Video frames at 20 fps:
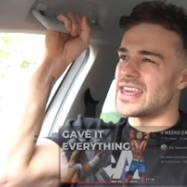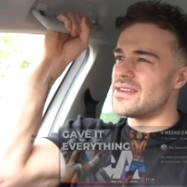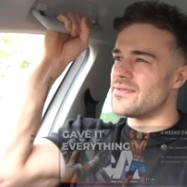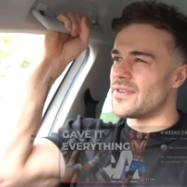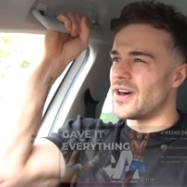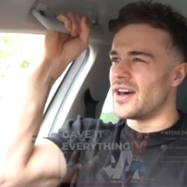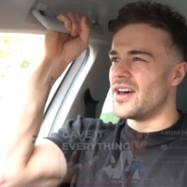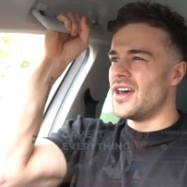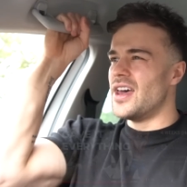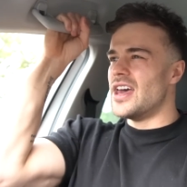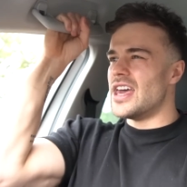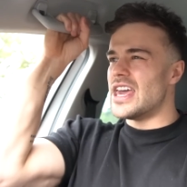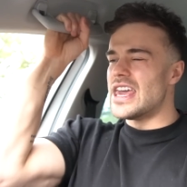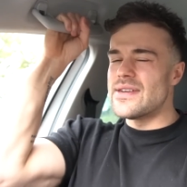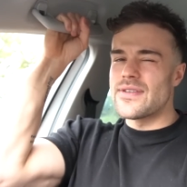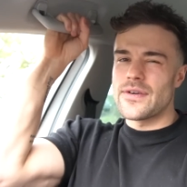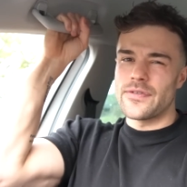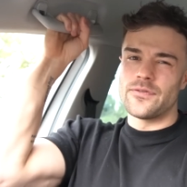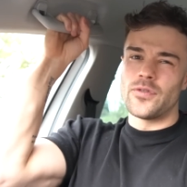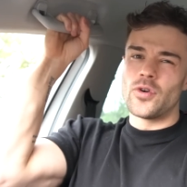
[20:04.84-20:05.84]
either
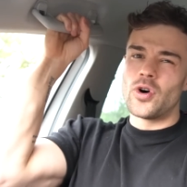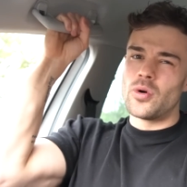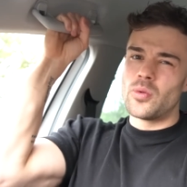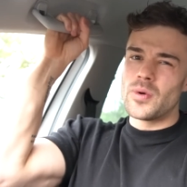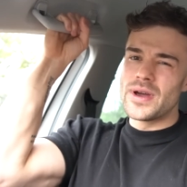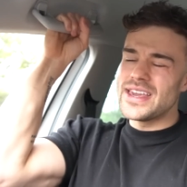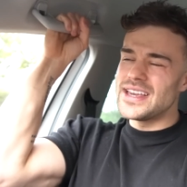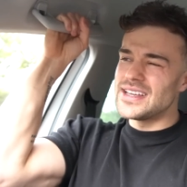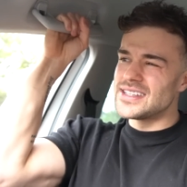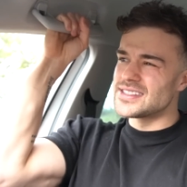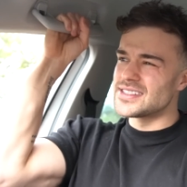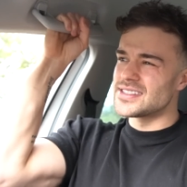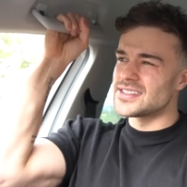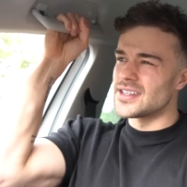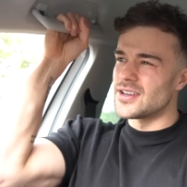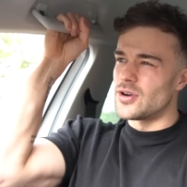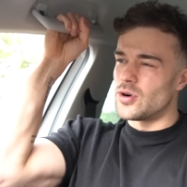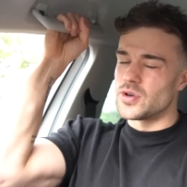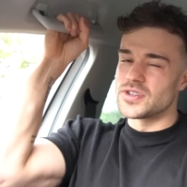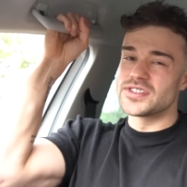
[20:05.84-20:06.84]
either four
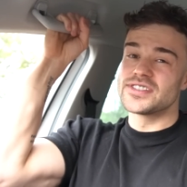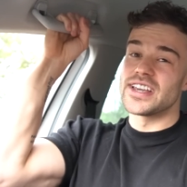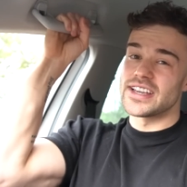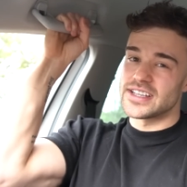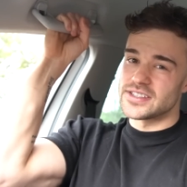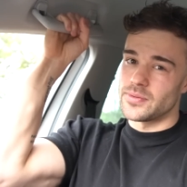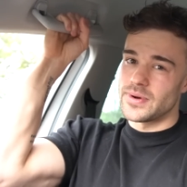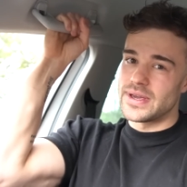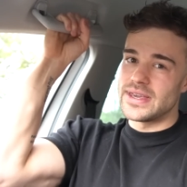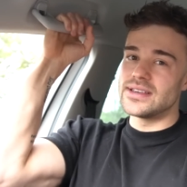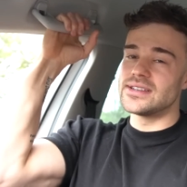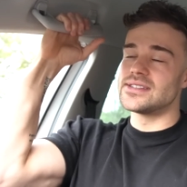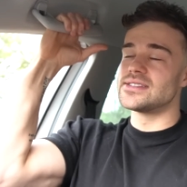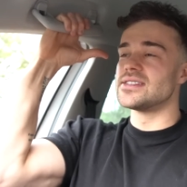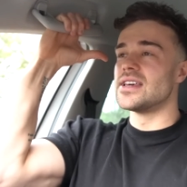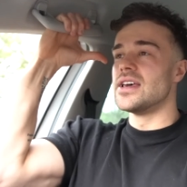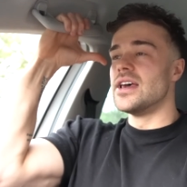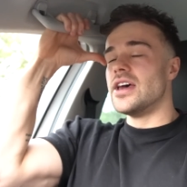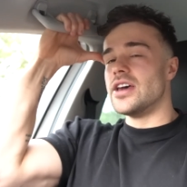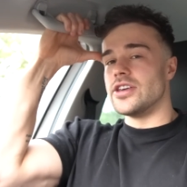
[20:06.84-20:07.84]
weeks or six
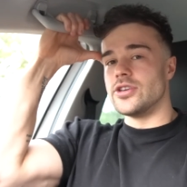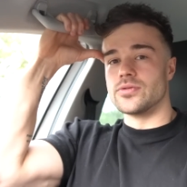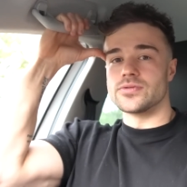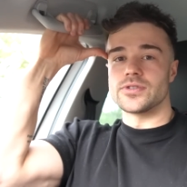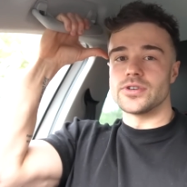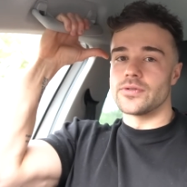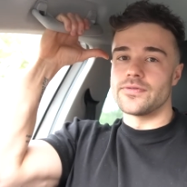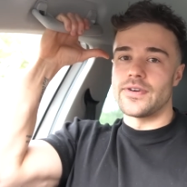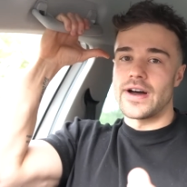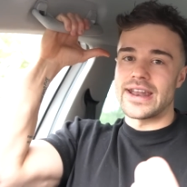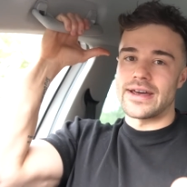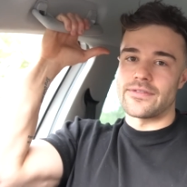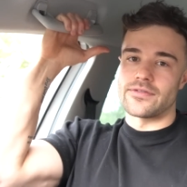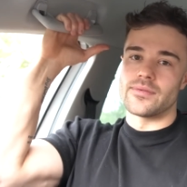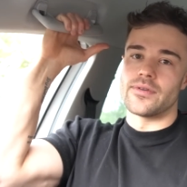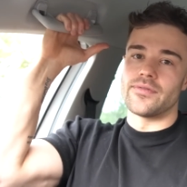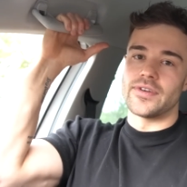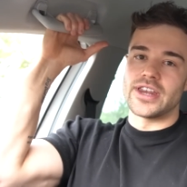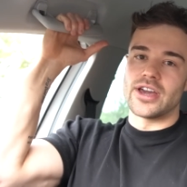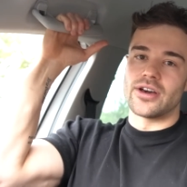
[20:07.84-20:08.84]
weeks. You'll, you'll find out
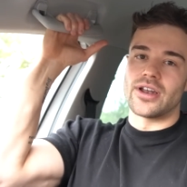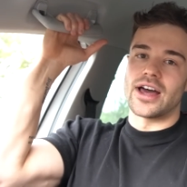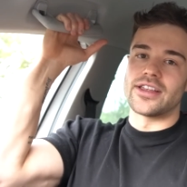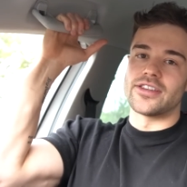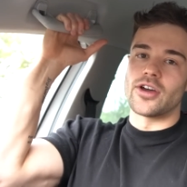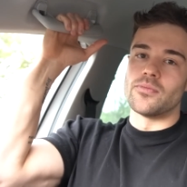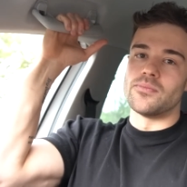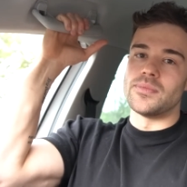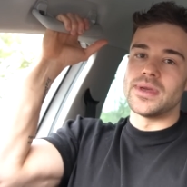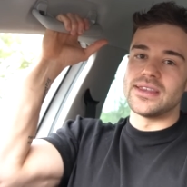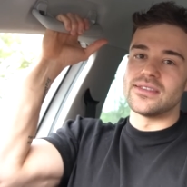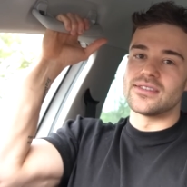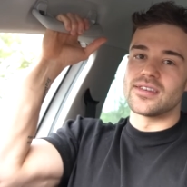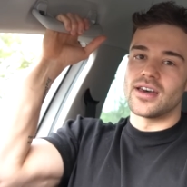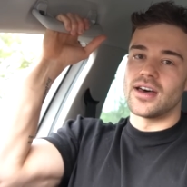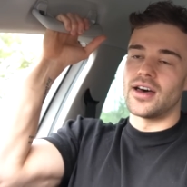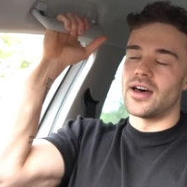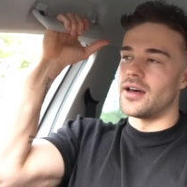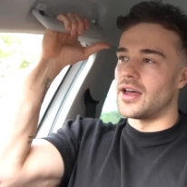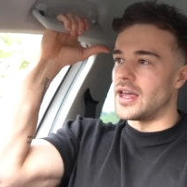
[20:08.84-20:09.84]
from the video. Like I don't mean
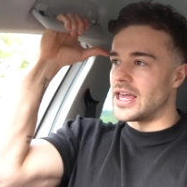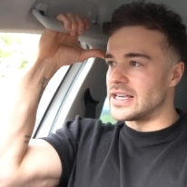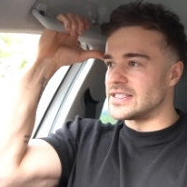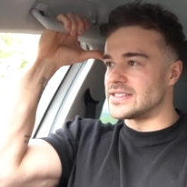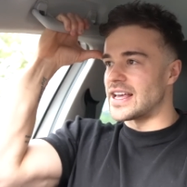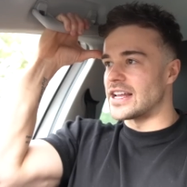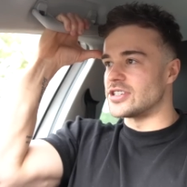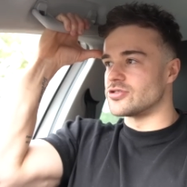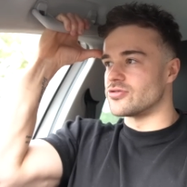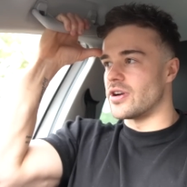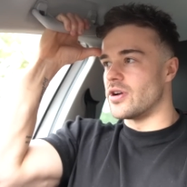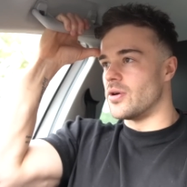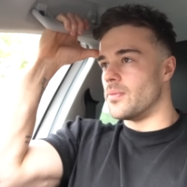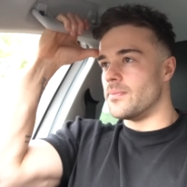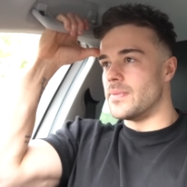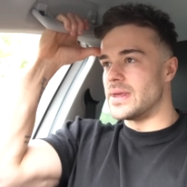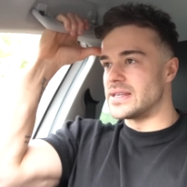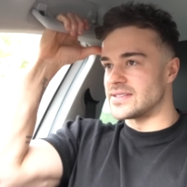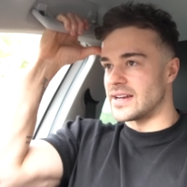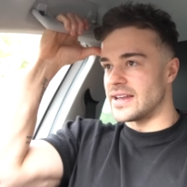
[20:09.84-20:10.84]
to exaggerate or
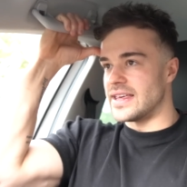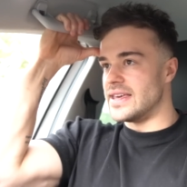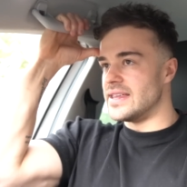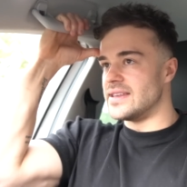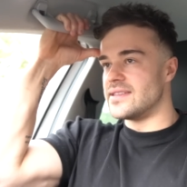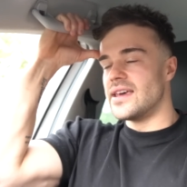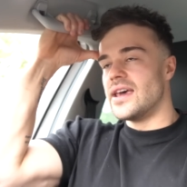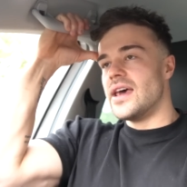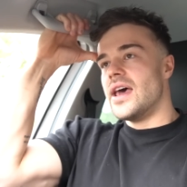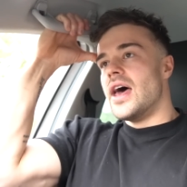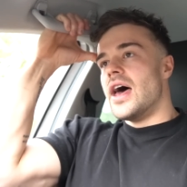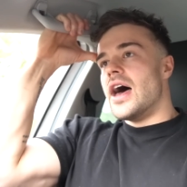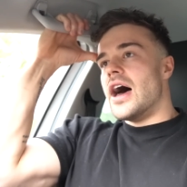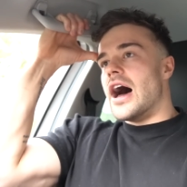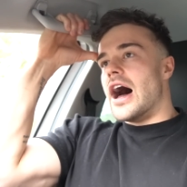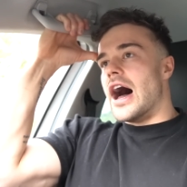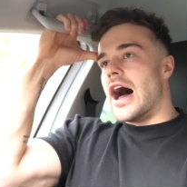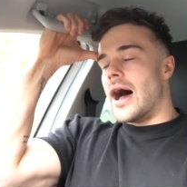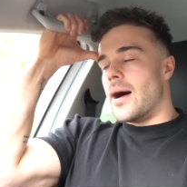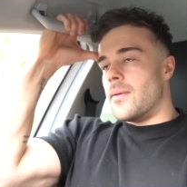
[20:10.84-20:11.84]
mislead.
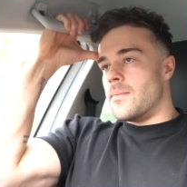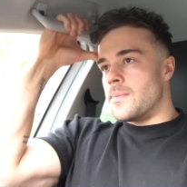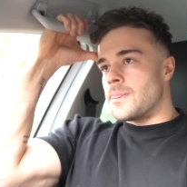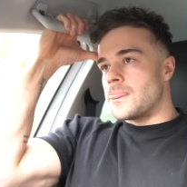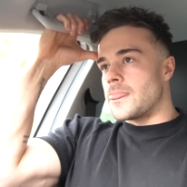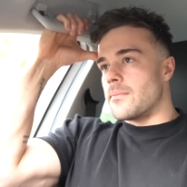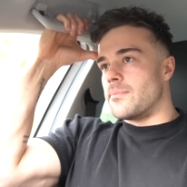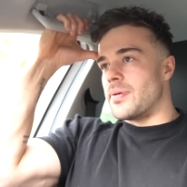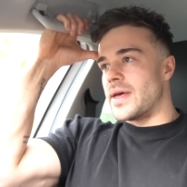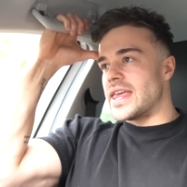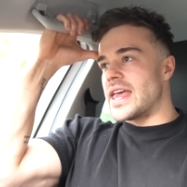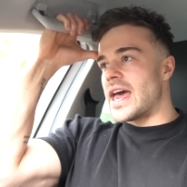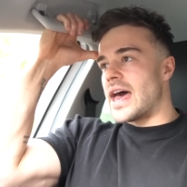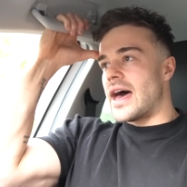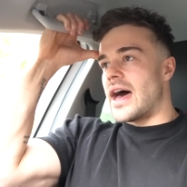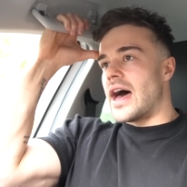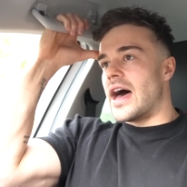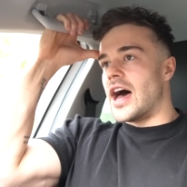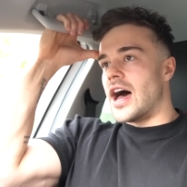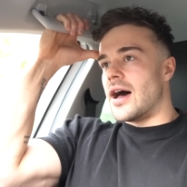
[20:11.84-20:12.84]
Um, but
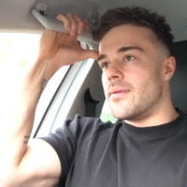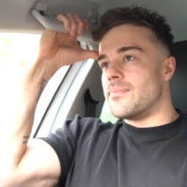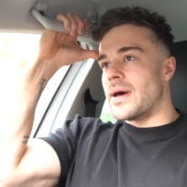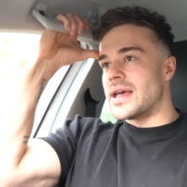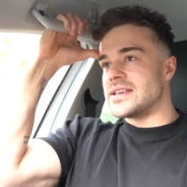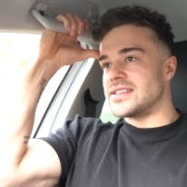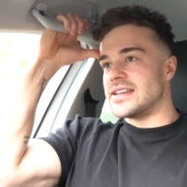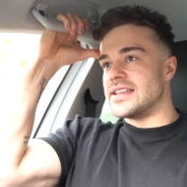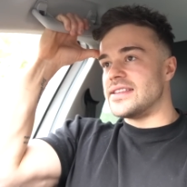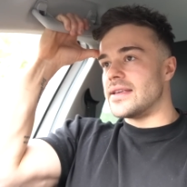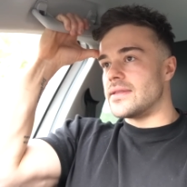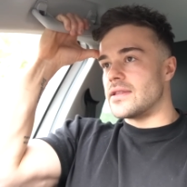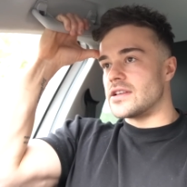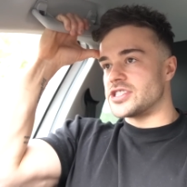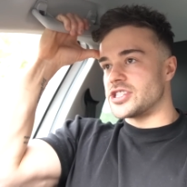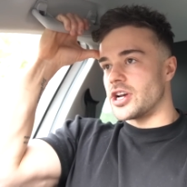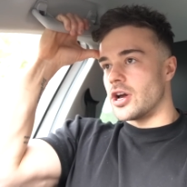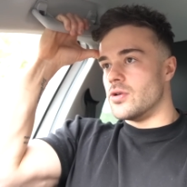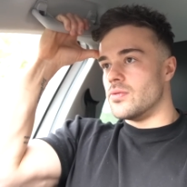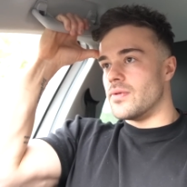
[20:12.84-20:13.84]
yeah, um, basically did the
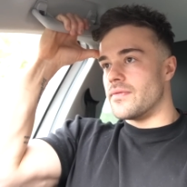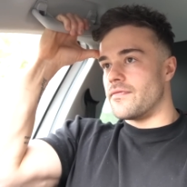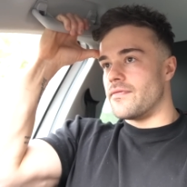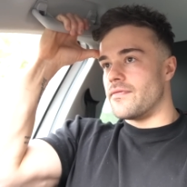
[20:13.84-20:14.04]
show with,